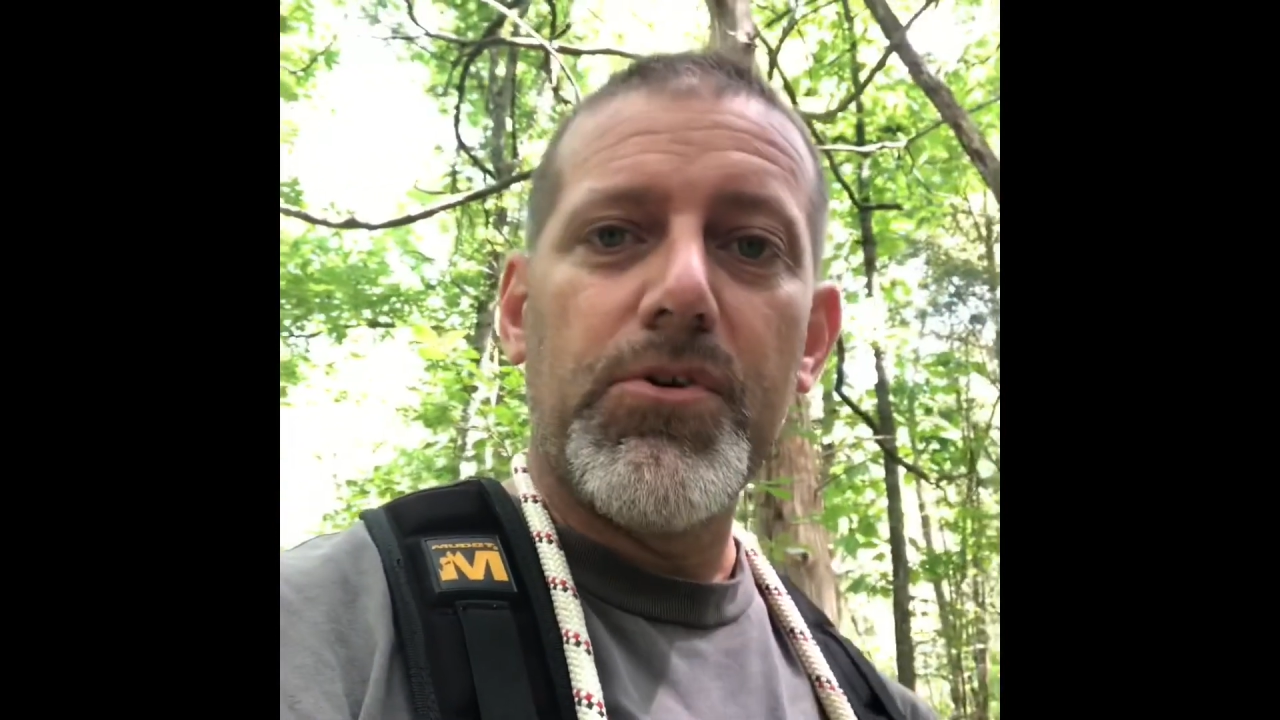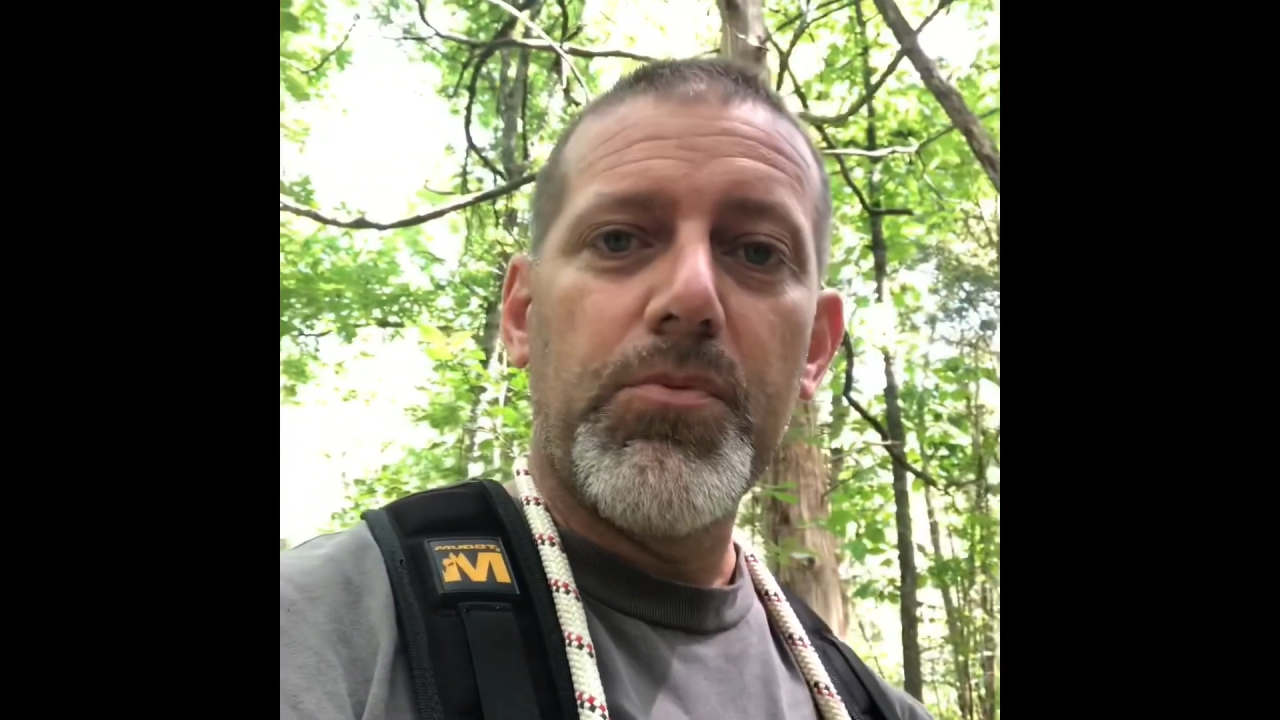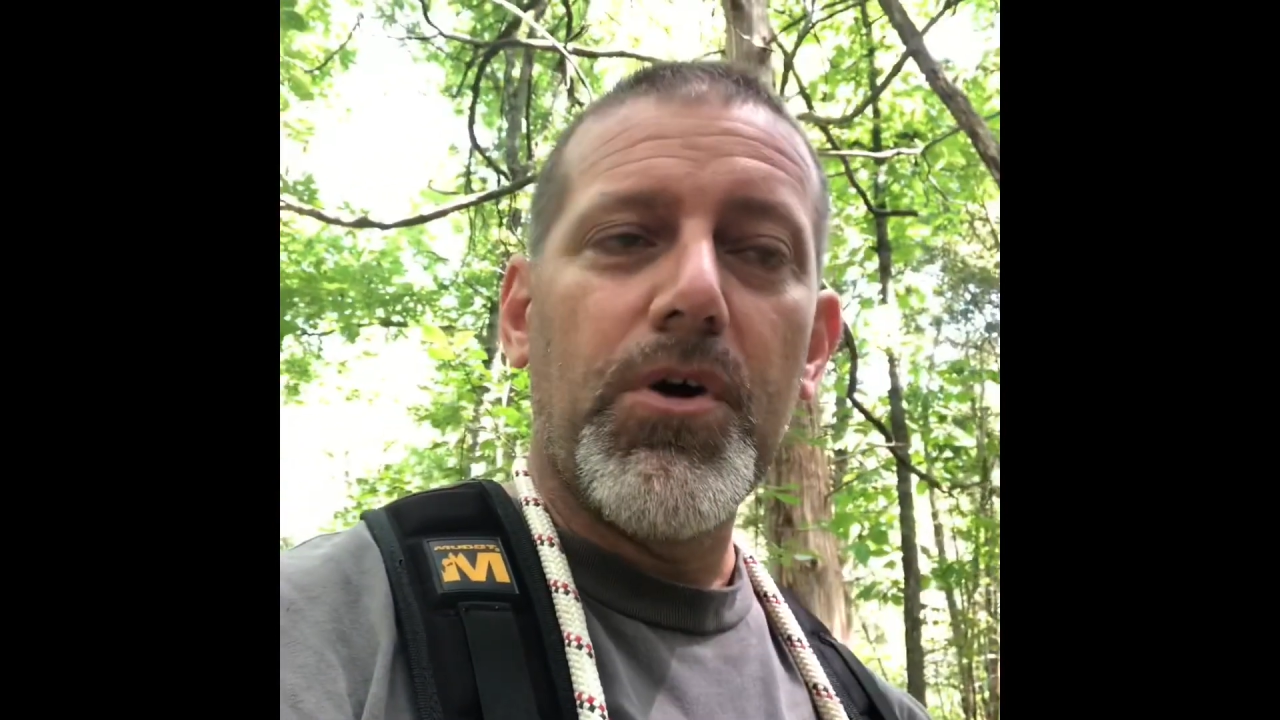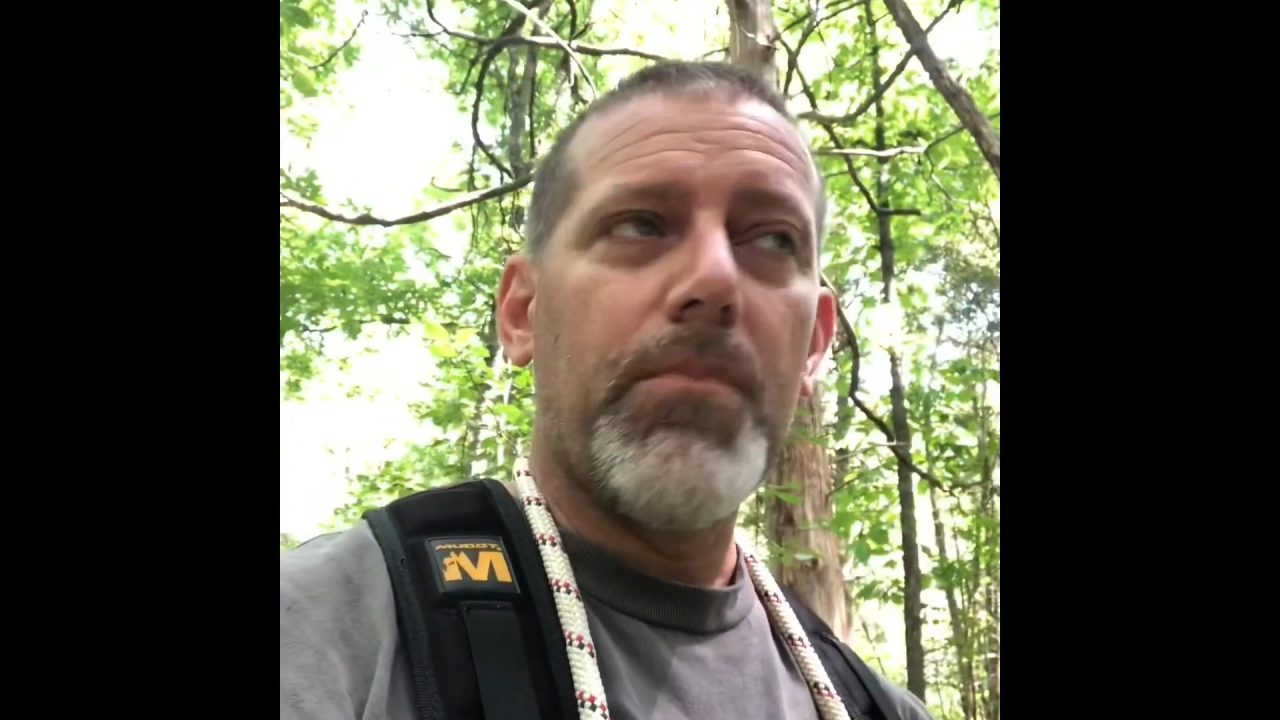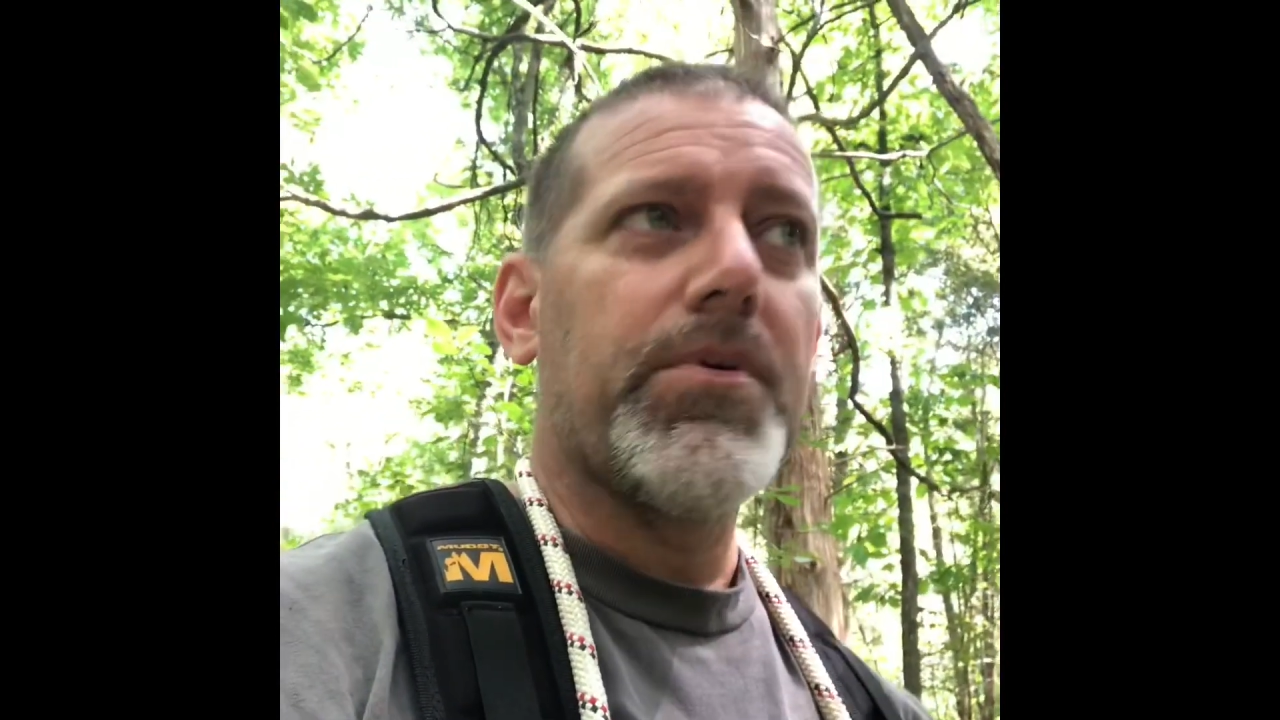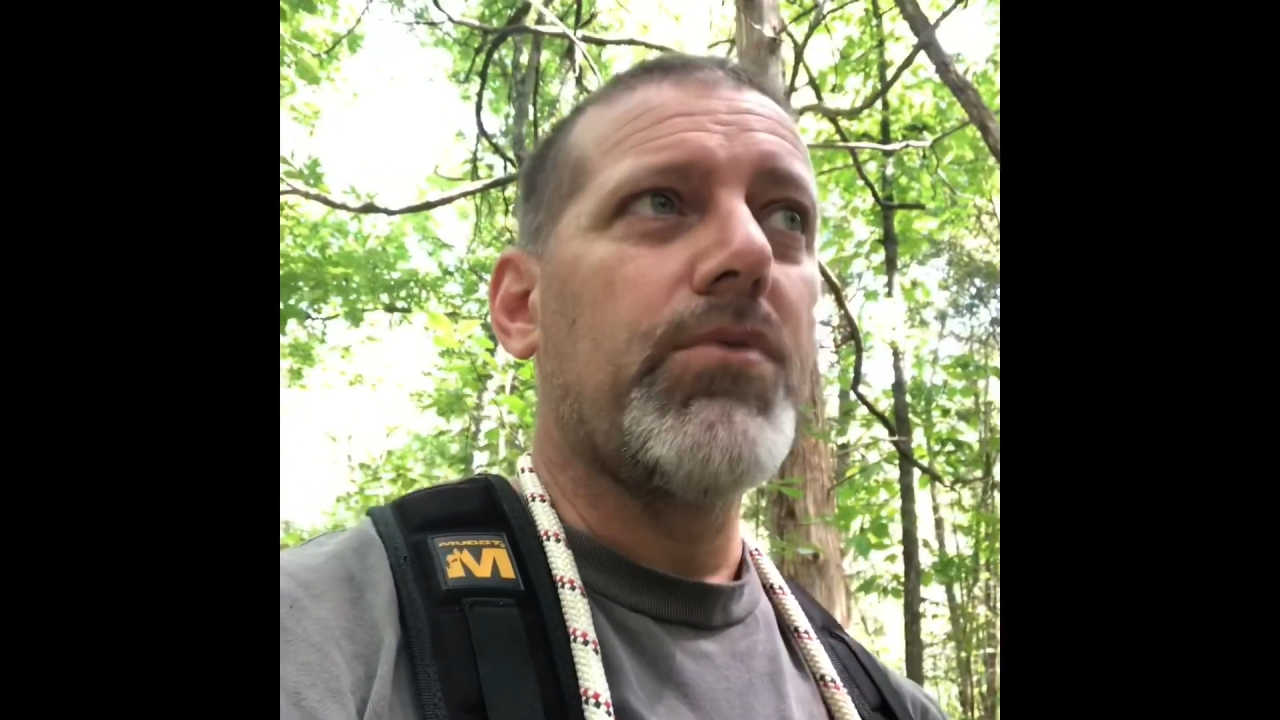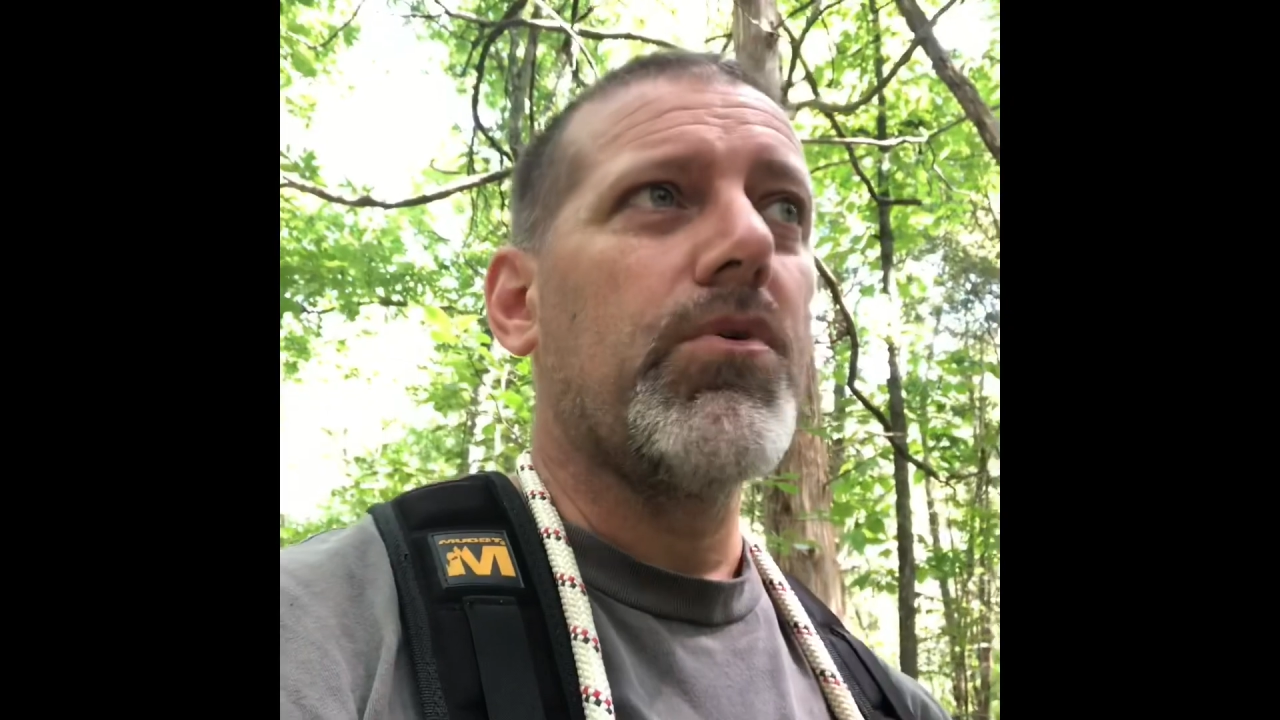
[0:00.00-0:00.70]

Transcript: new property